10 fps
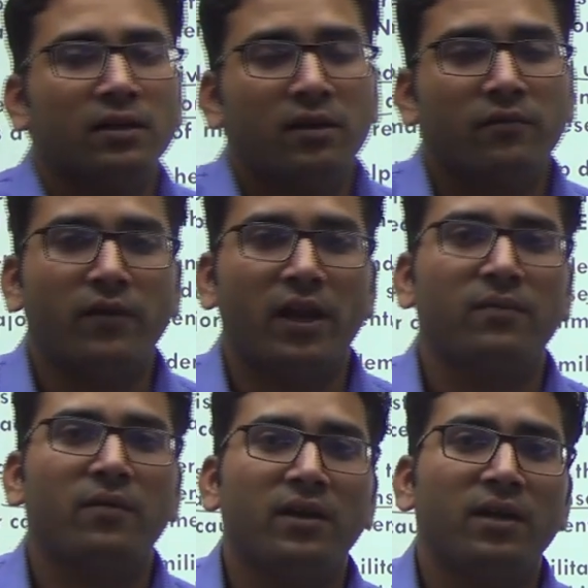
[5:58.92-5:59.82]

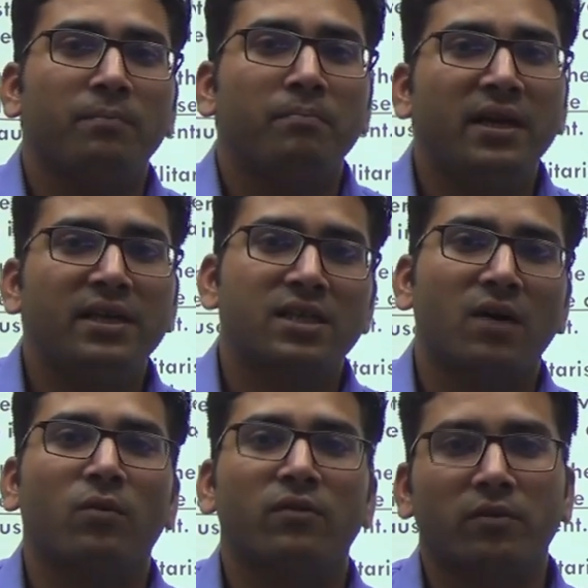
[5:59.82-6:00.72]
Whenever we meet
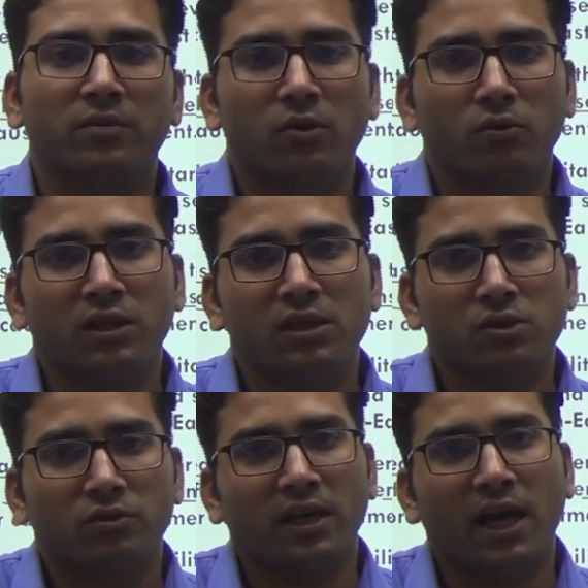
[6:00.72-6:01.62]
someone from the Northeast,
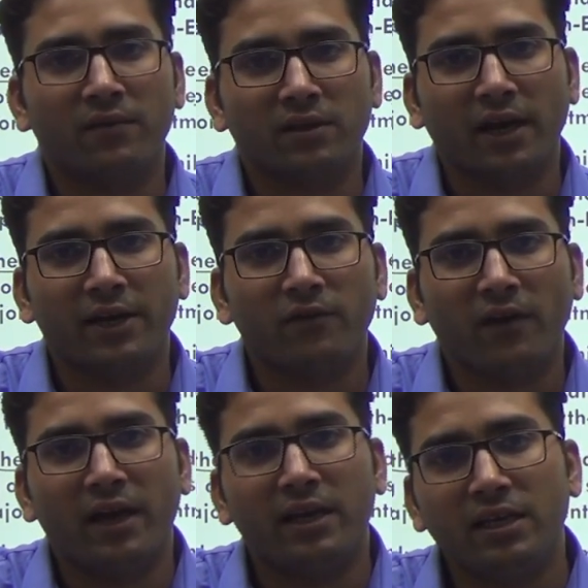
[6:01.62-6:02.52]
so they have a kind of
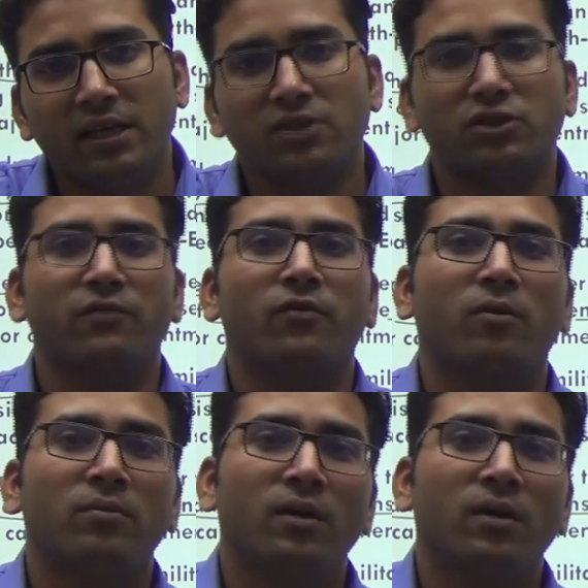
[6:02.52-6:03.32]
alienation from